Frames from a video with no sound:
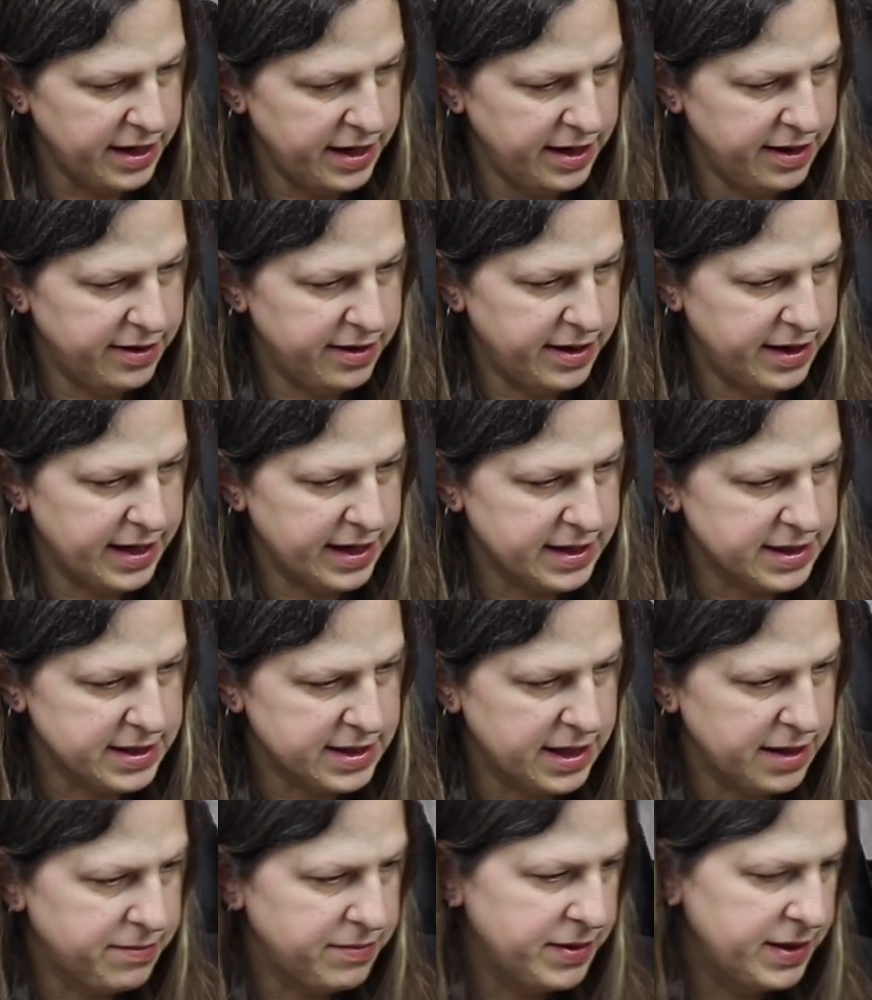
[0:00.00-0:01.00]
and the next
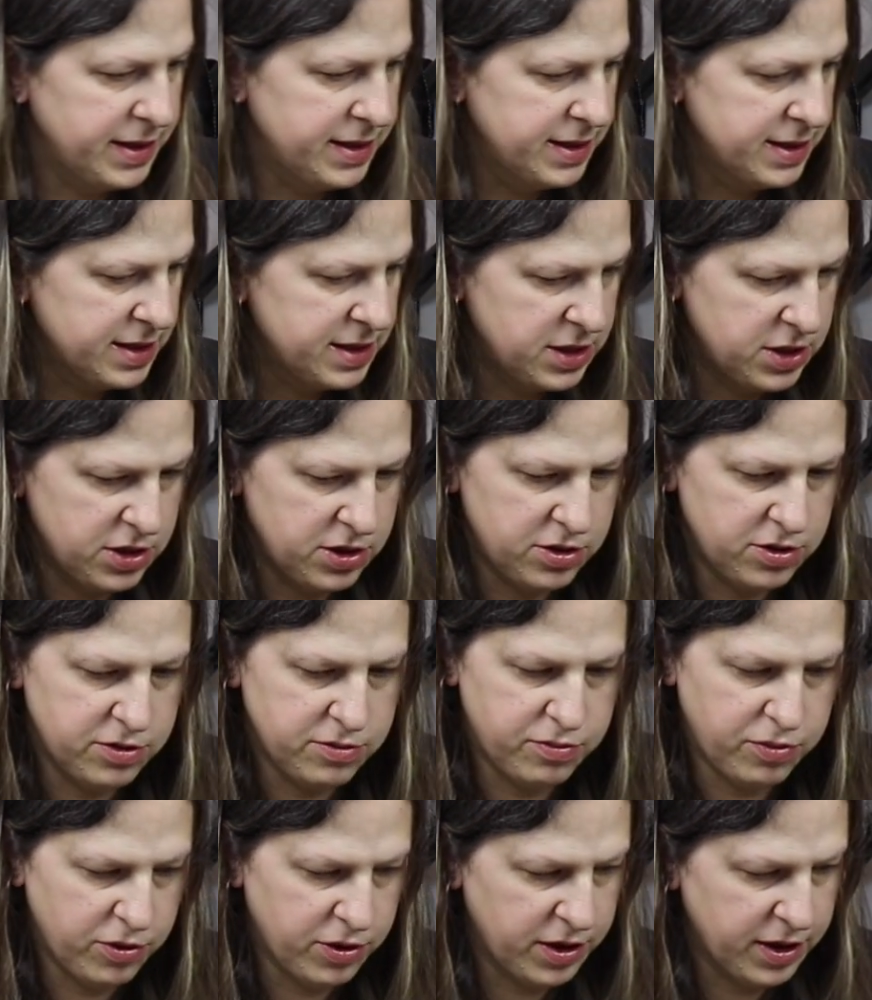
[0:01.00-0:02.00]
step is to
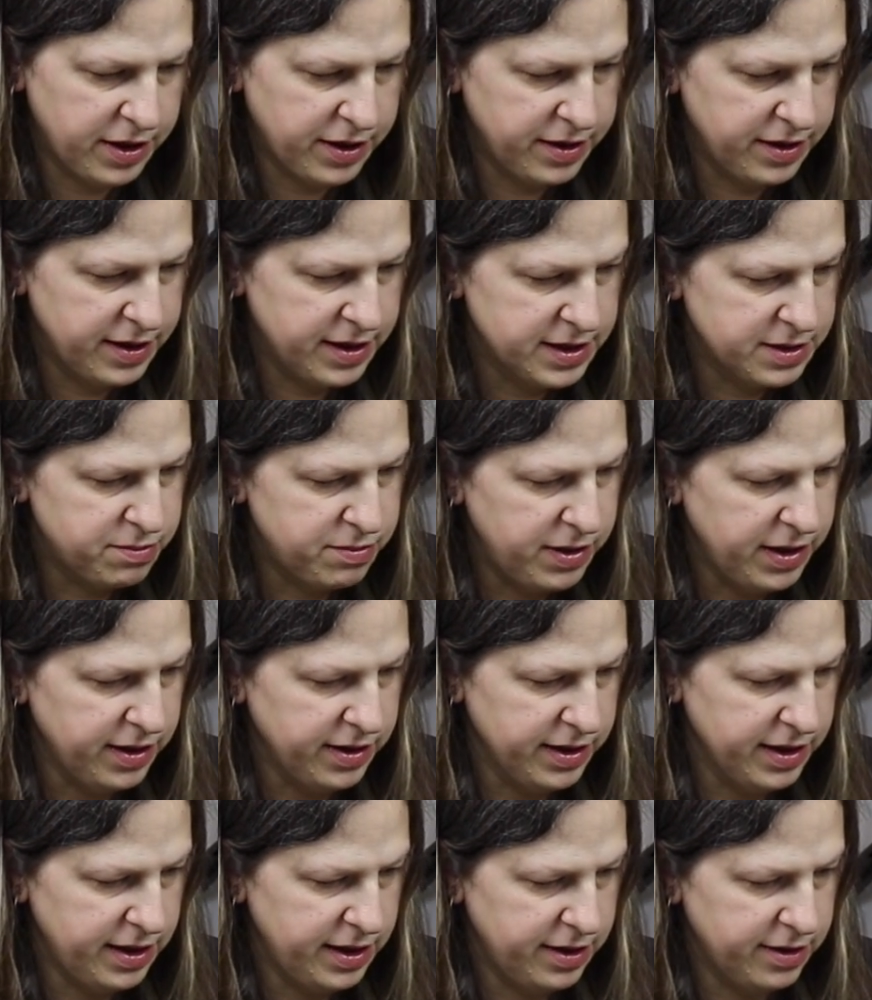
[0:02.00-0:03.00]
put on this
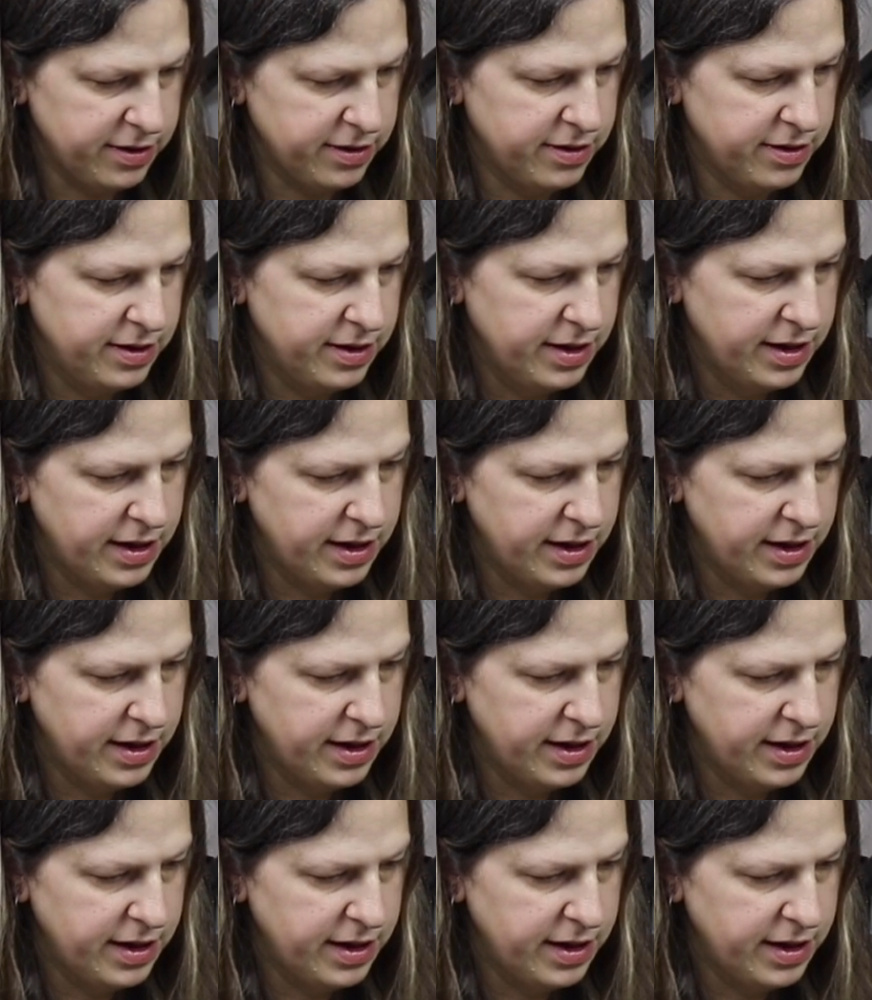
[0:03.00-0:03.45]
belt here.